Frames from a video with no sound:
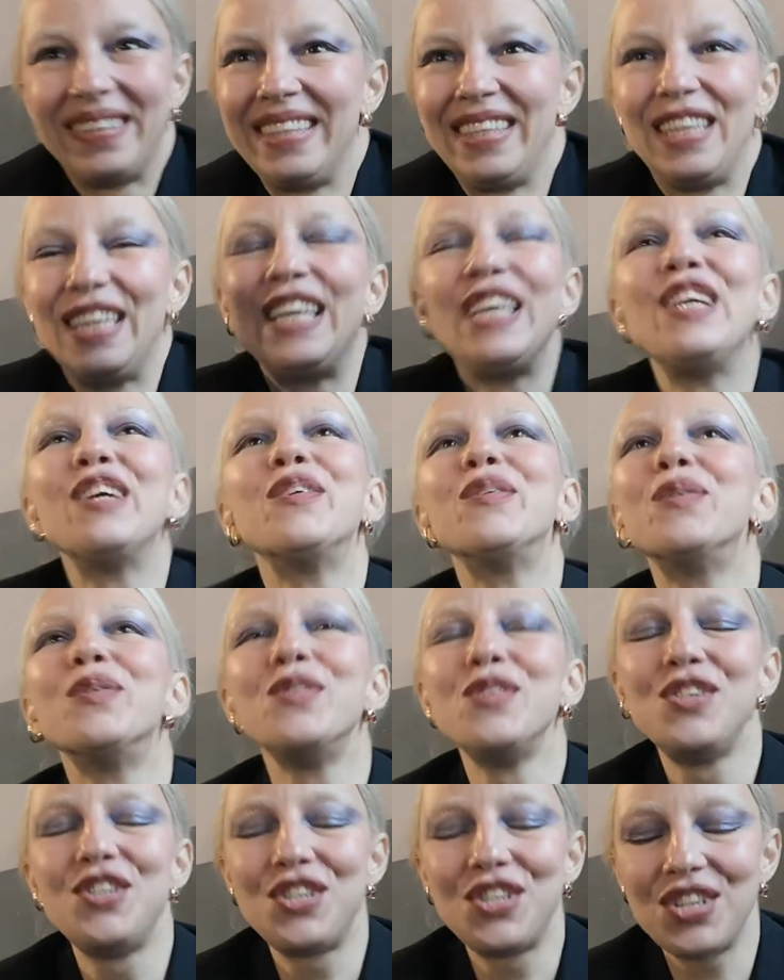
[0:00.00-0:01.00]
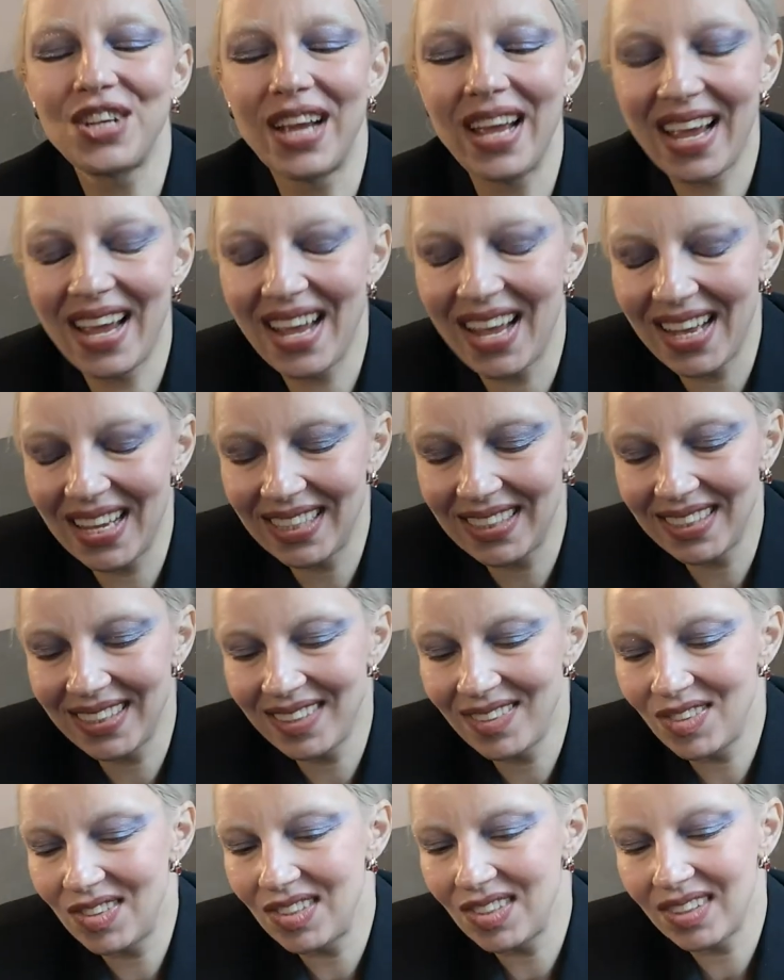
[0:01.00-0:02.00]
huge
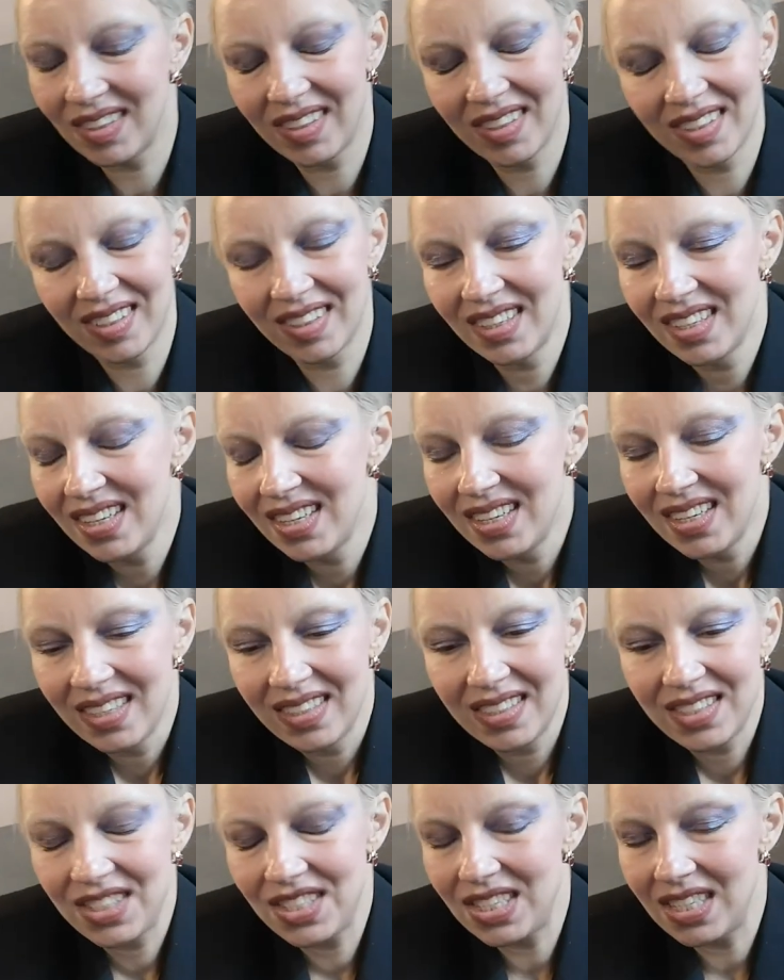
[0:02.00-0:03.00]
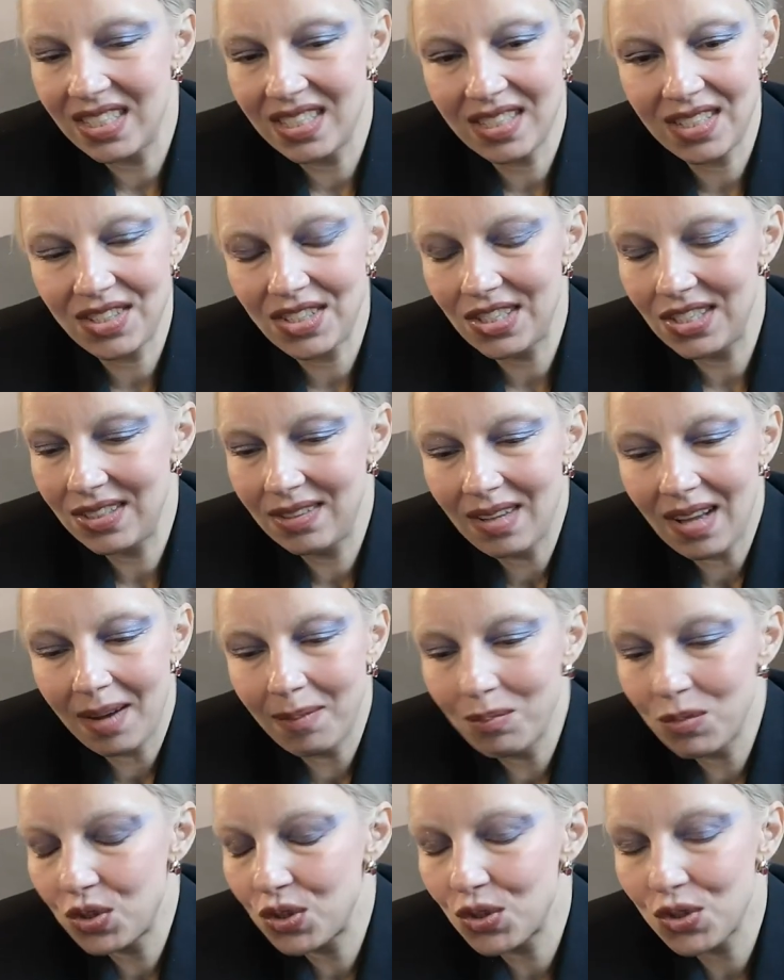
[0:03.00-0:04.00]
and uh, she, she
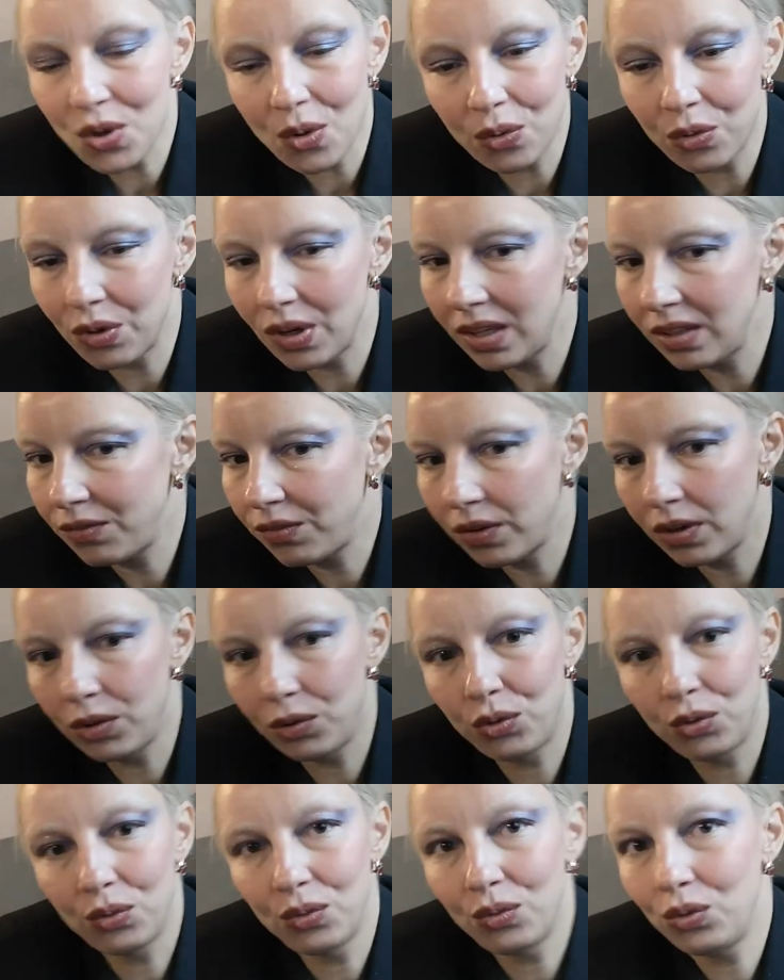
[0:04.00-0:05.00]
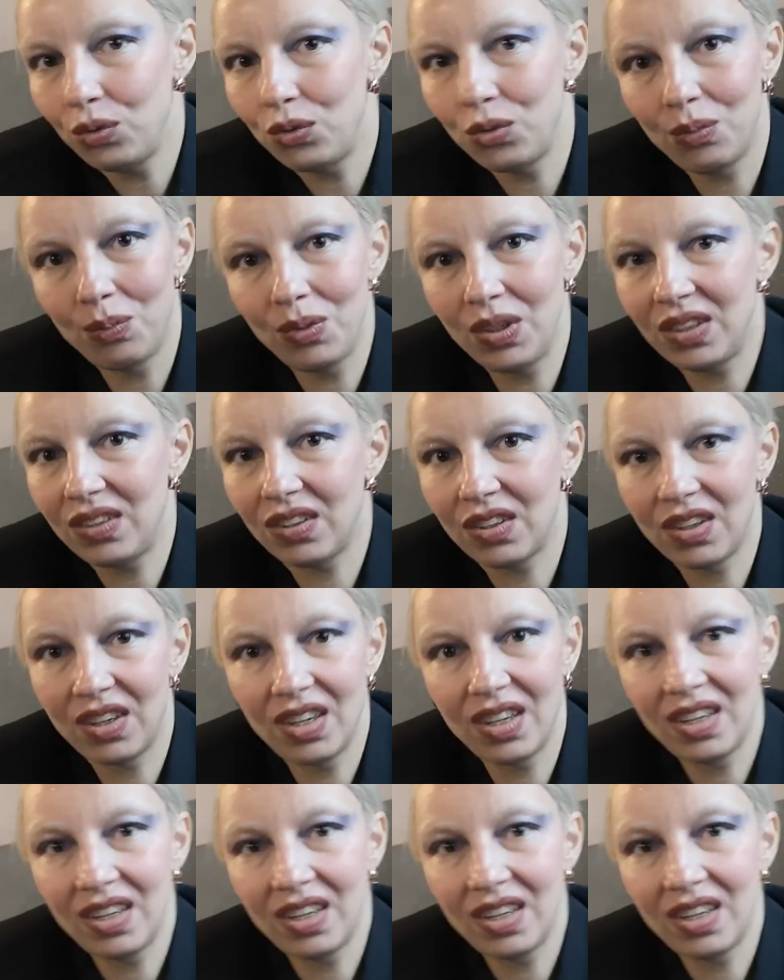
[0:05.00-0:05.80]
I'm so grateful to, to meet And